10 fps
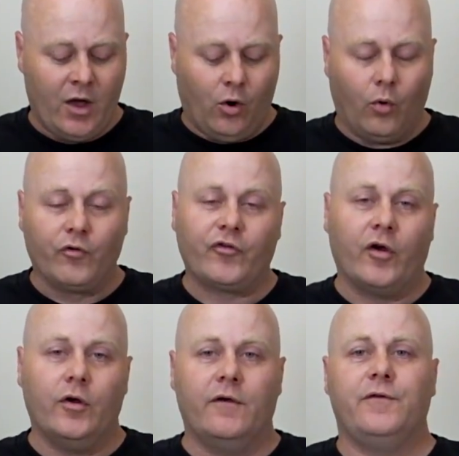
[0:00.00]

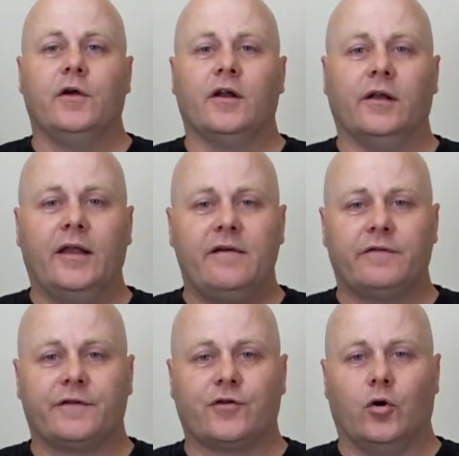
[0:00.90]
Also, if you're going to
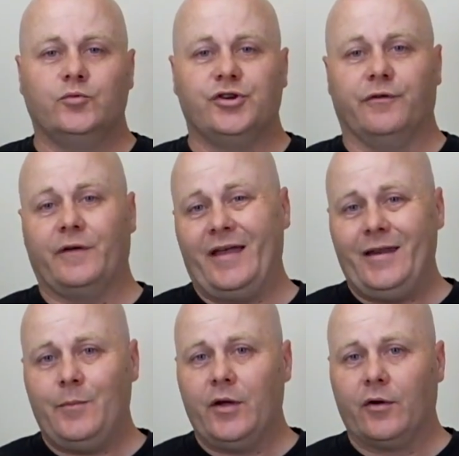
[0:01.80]
leave the sculpture for
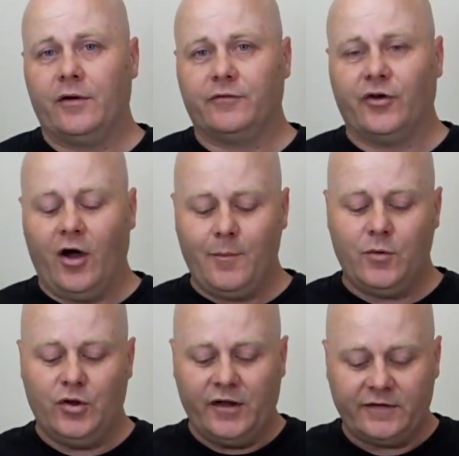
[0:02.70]
any period of
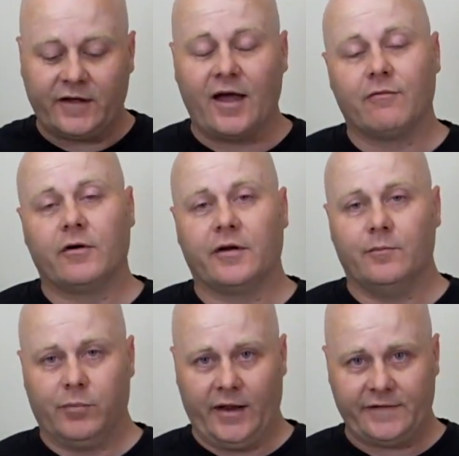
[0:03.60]
time, you need to cover it
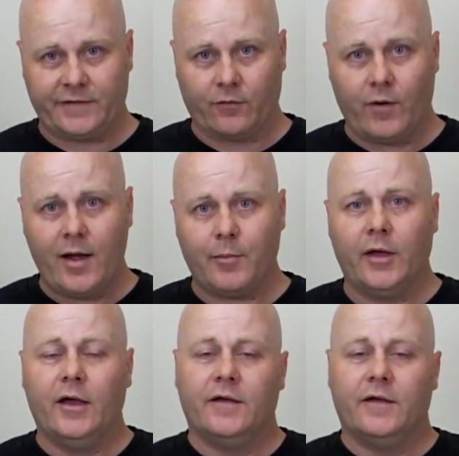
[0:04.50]
in plastic wrap